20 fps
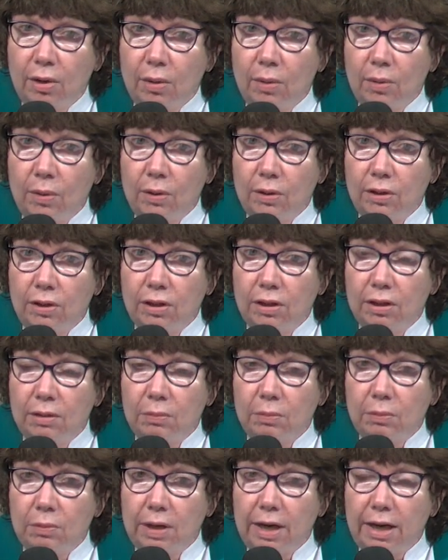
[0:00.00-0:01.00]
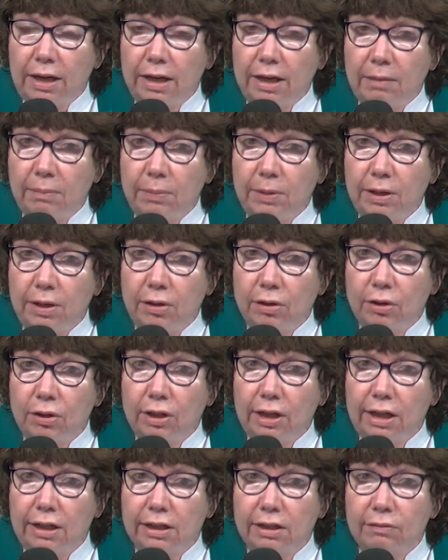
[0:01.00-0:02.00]
which ended up being a good
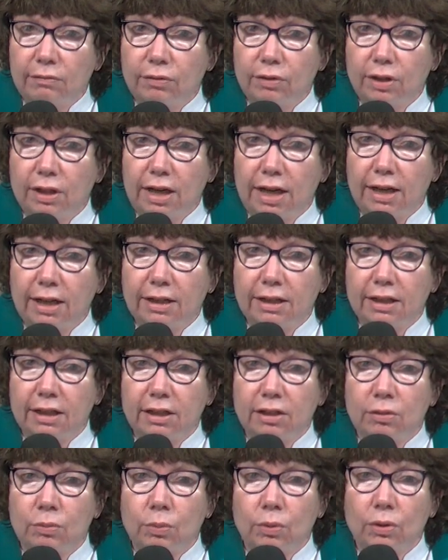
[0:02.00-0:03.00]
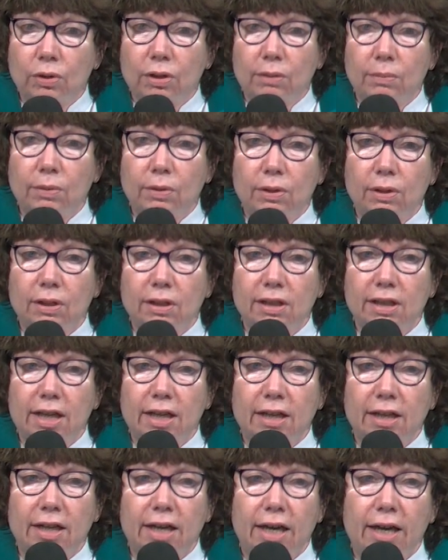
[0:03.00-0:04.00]
lesson for today because this is World Communion
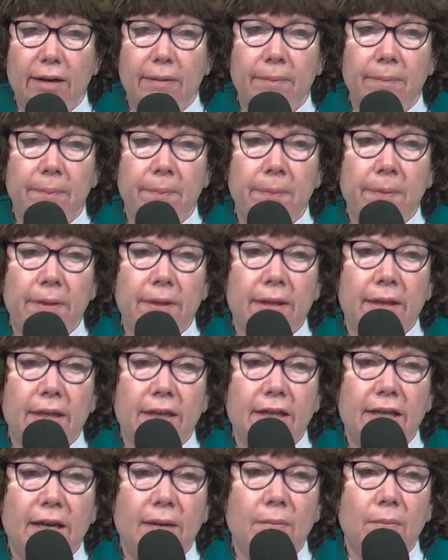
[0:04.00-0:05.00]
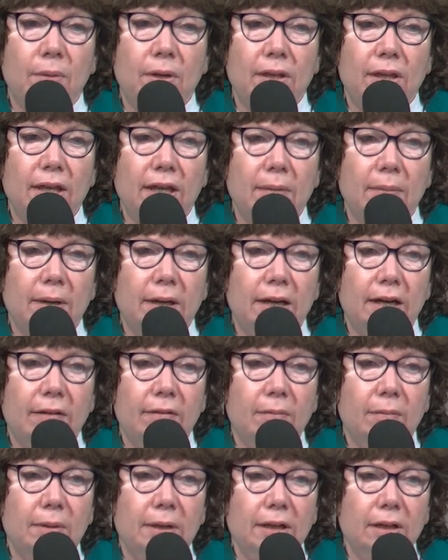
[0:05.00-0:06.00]
Sunday, the day when we think about
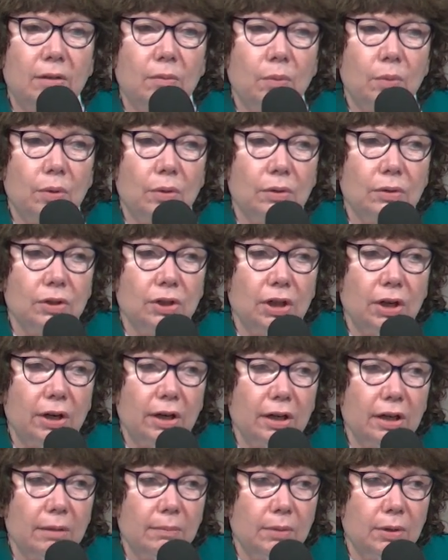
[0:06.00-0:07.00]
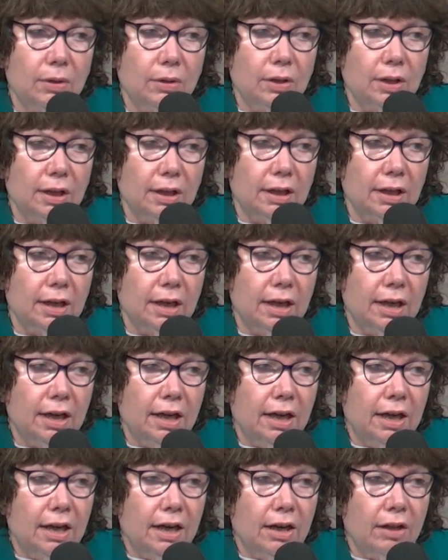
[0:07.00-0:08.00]
everybody in the world sharing communion.
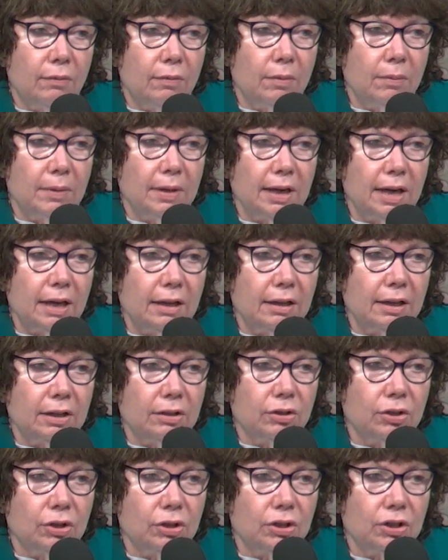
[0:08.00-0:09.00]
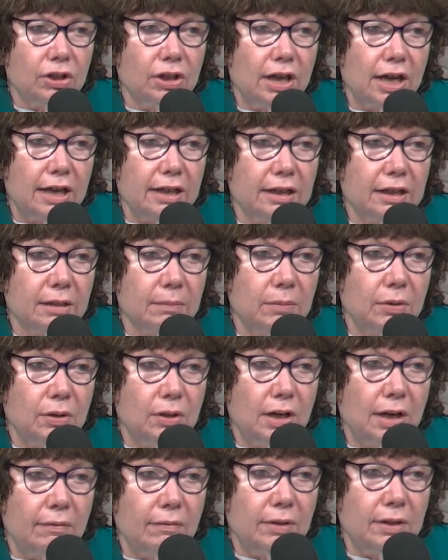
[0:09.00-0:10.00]
The Roman Catholic Church has
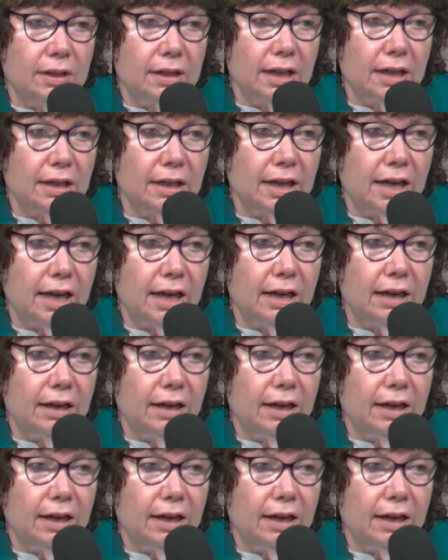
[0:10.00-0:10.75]
communion every Sunday.